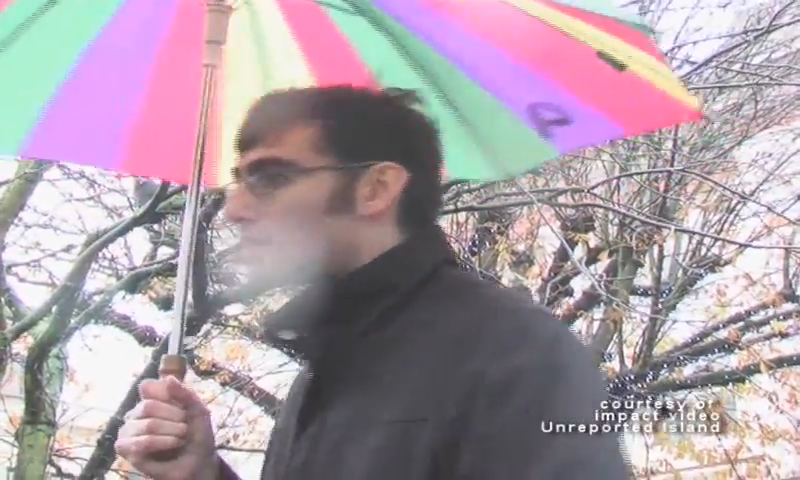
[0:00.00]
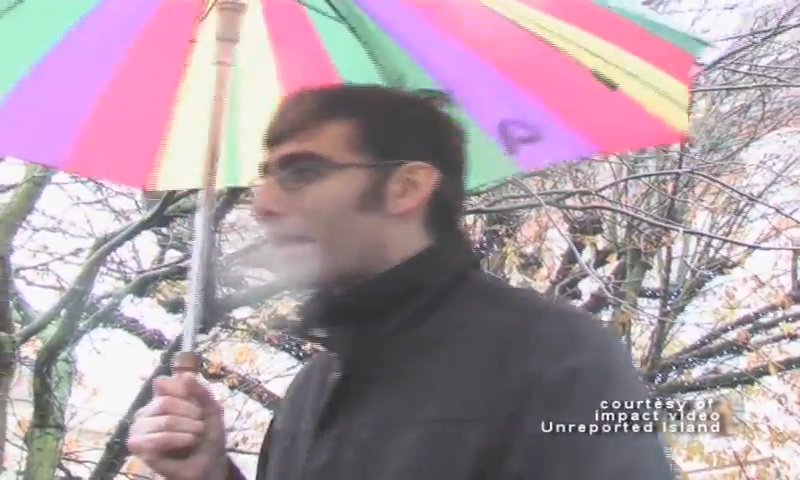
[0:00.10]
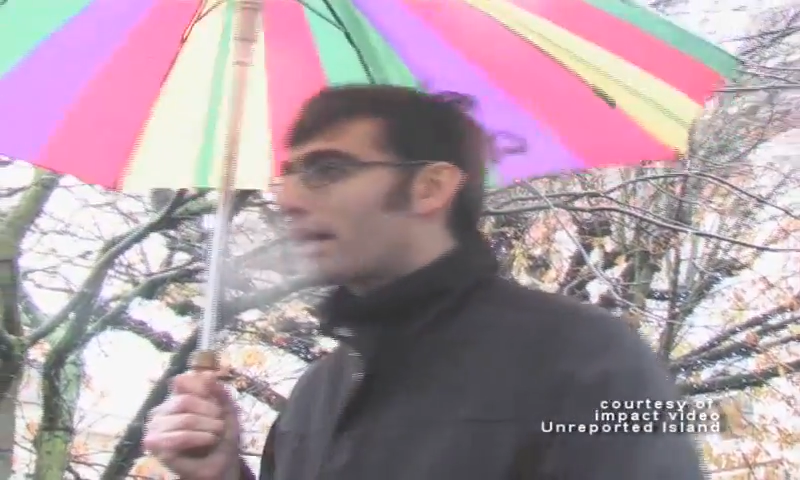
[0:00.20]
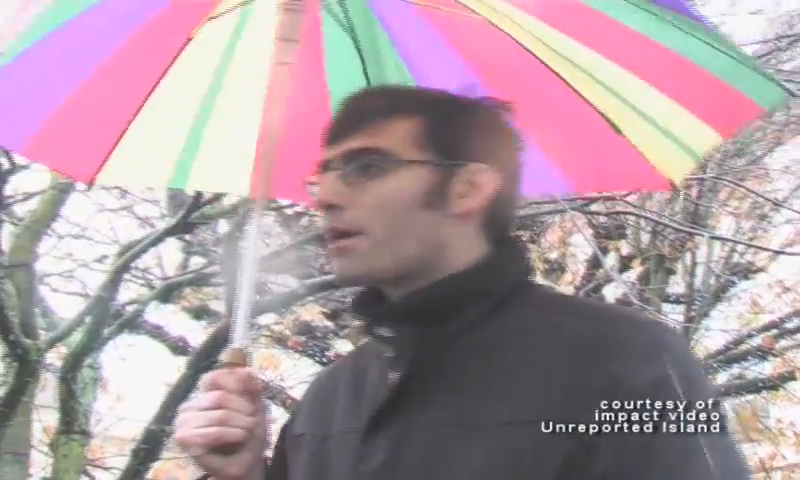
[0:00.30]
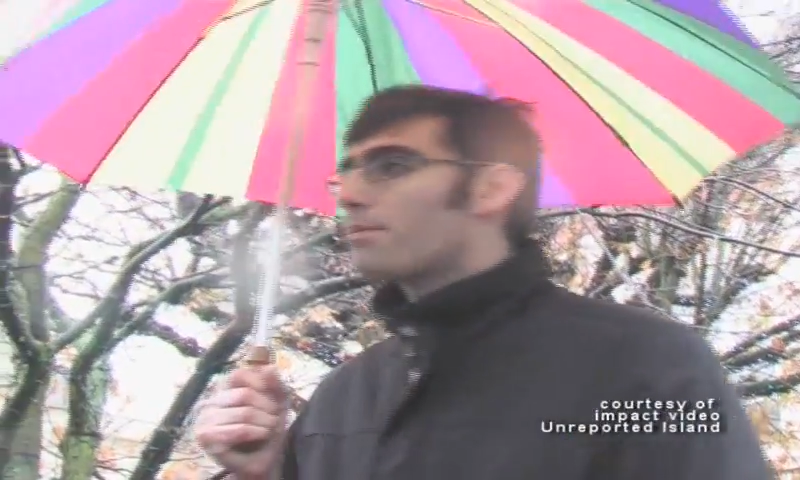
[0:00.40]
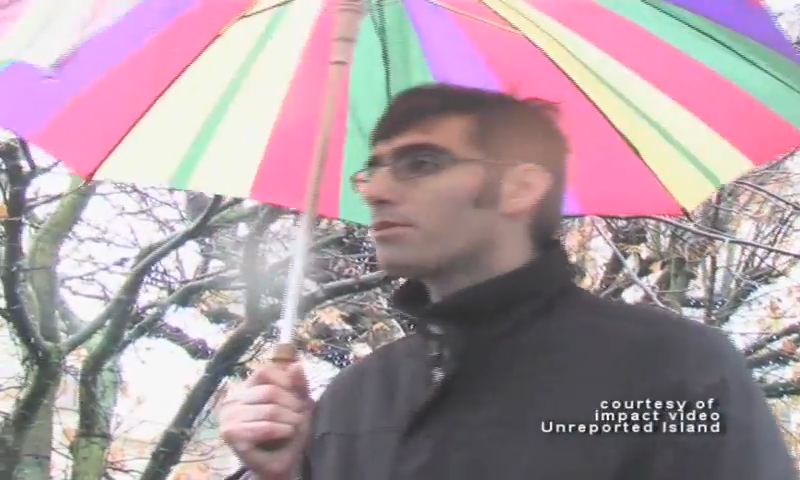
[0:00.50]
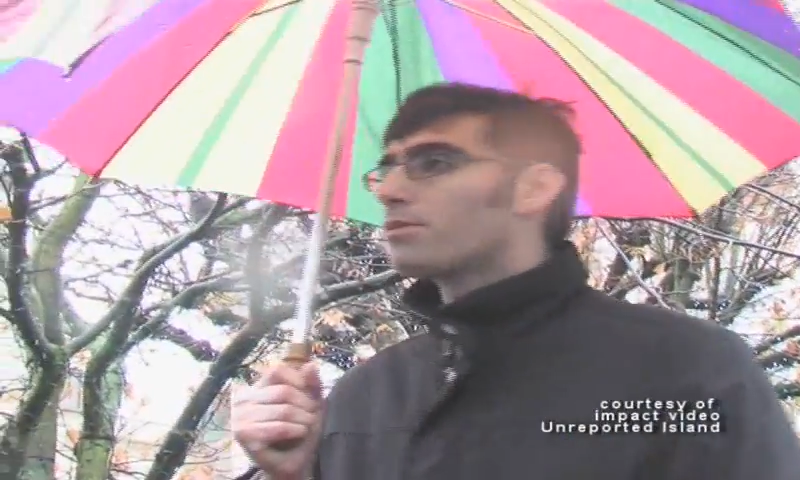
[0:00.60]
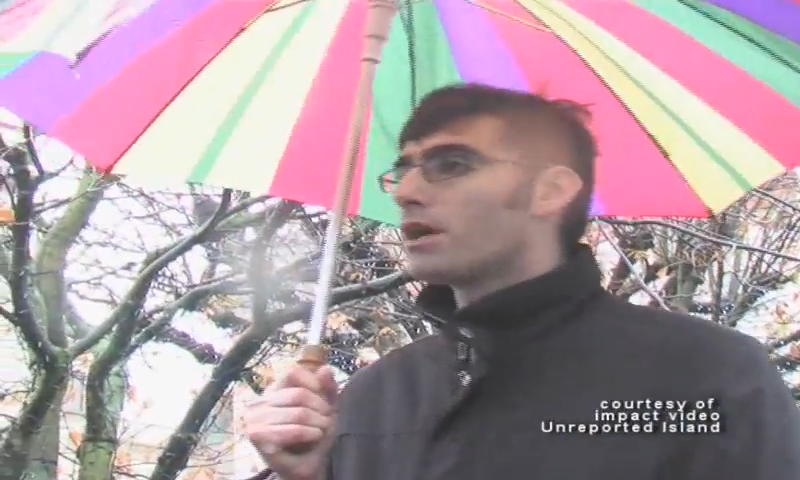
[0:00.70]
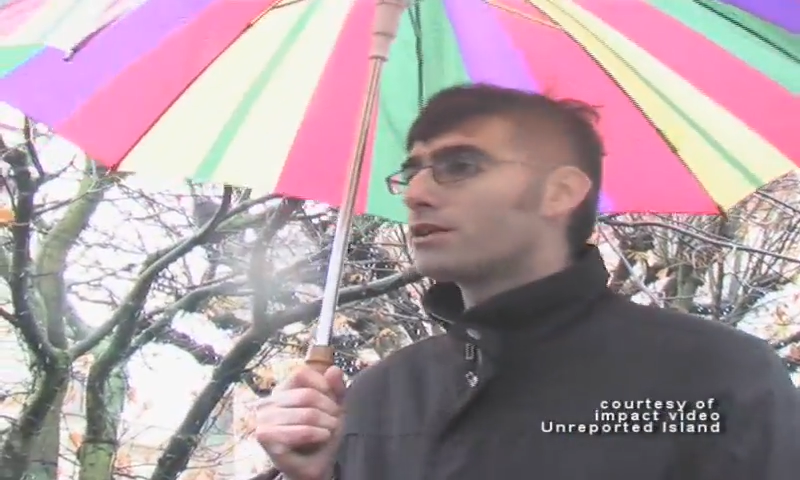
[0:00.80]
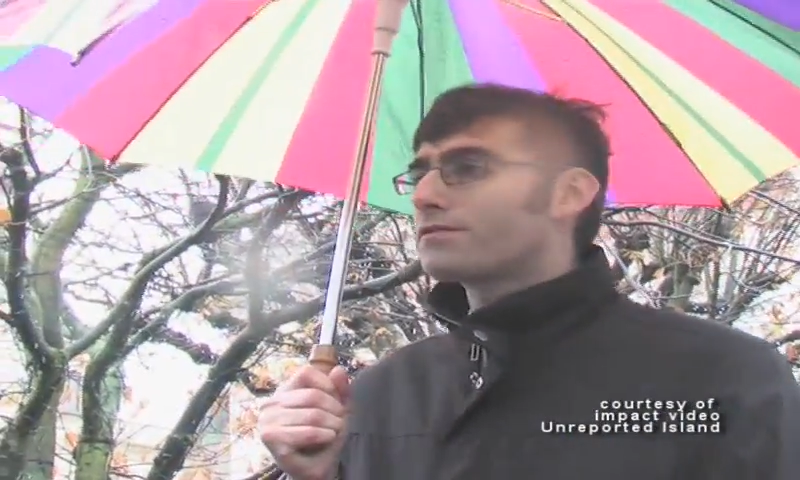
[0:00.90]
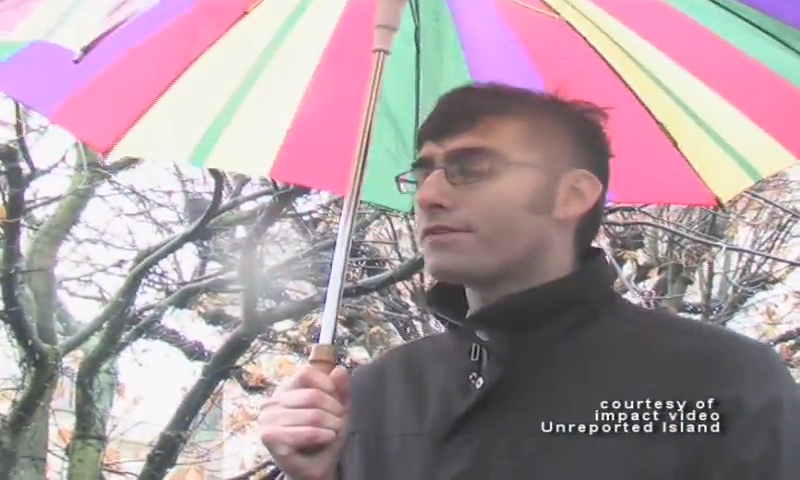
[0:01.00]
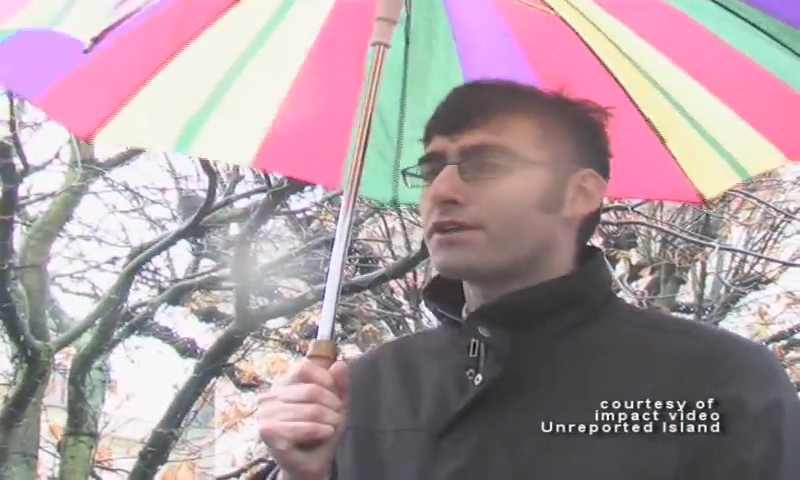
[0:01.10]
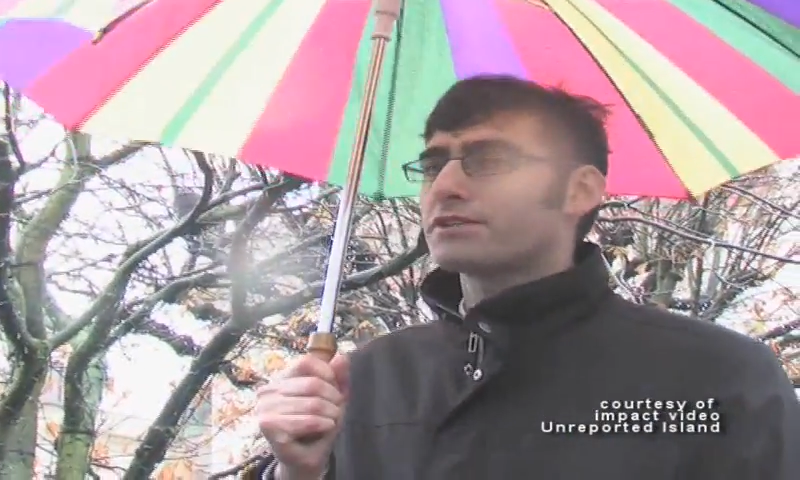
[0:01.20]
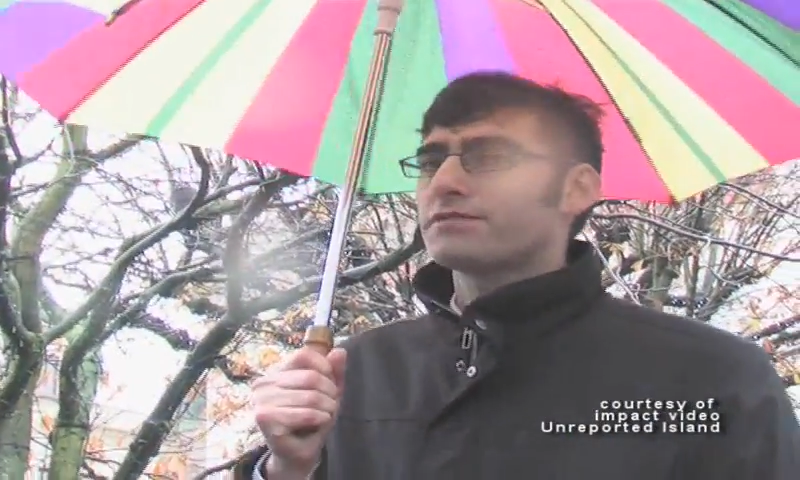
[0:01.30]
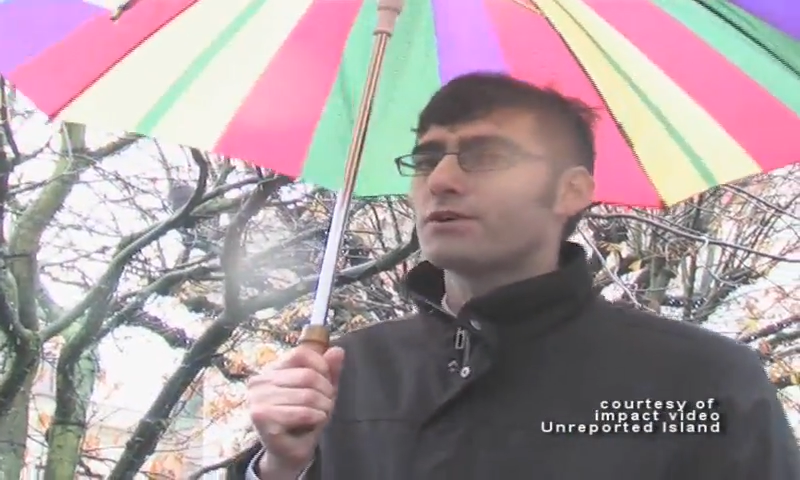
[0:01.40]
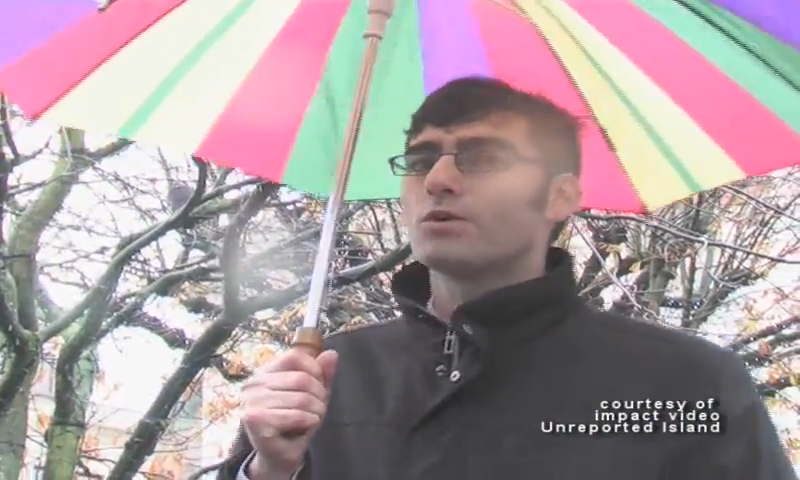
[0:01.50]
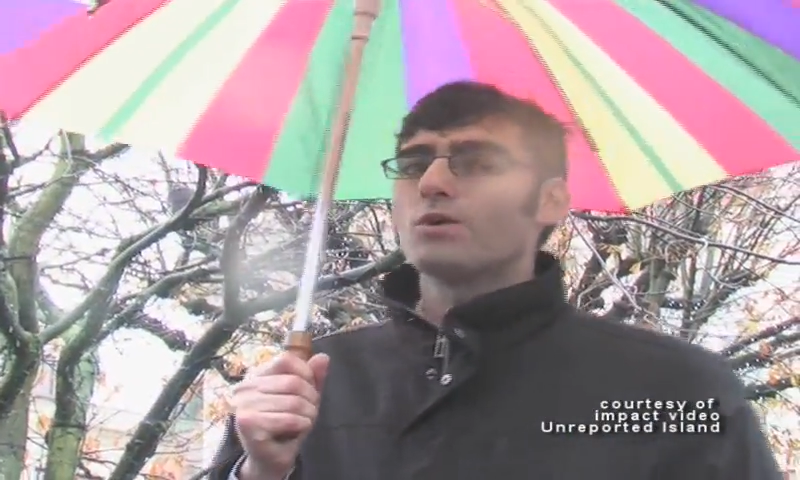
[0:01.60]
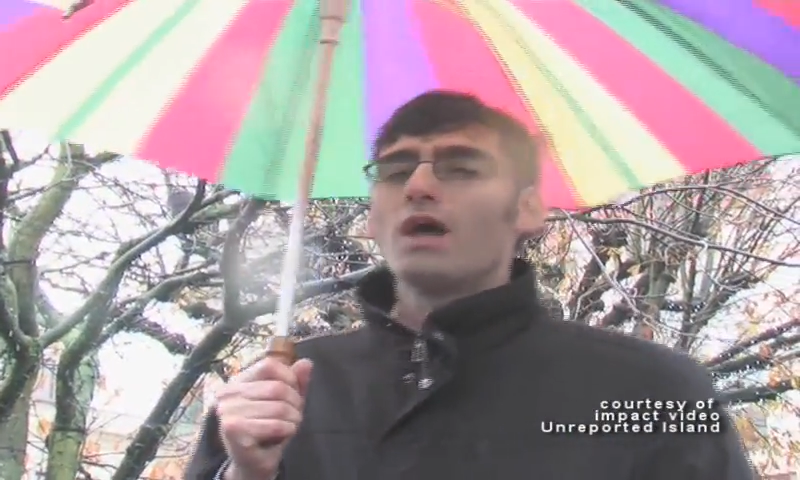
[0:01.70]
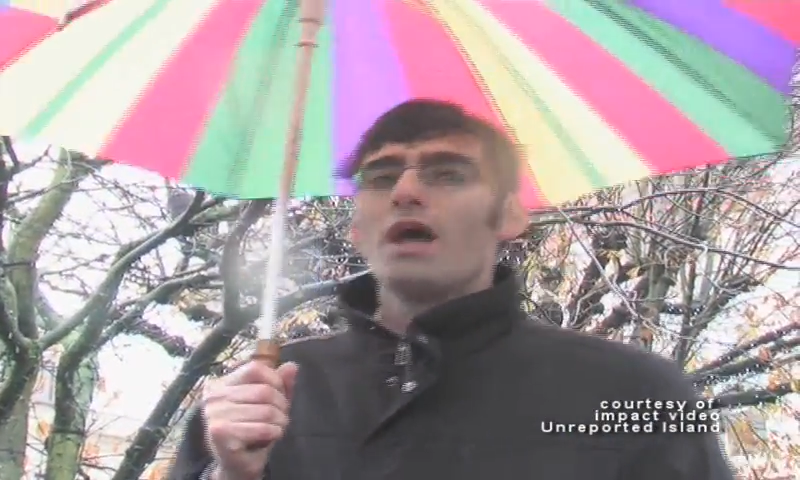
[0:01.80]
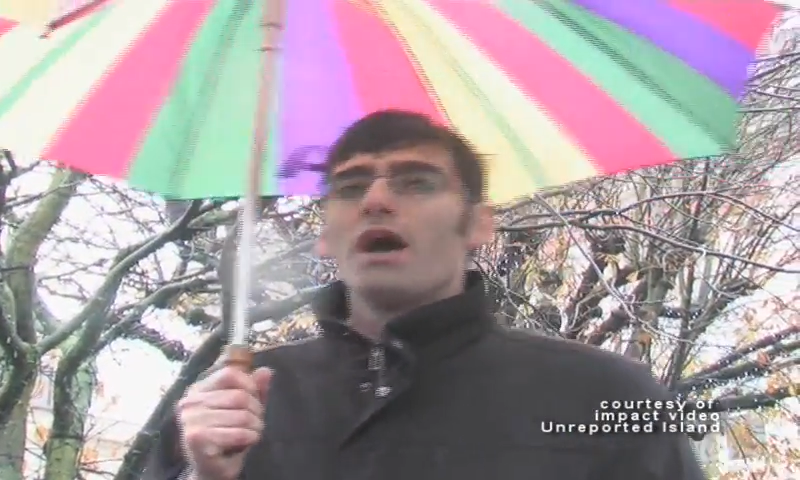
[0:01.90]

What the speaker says: to say a couple of words. First of all,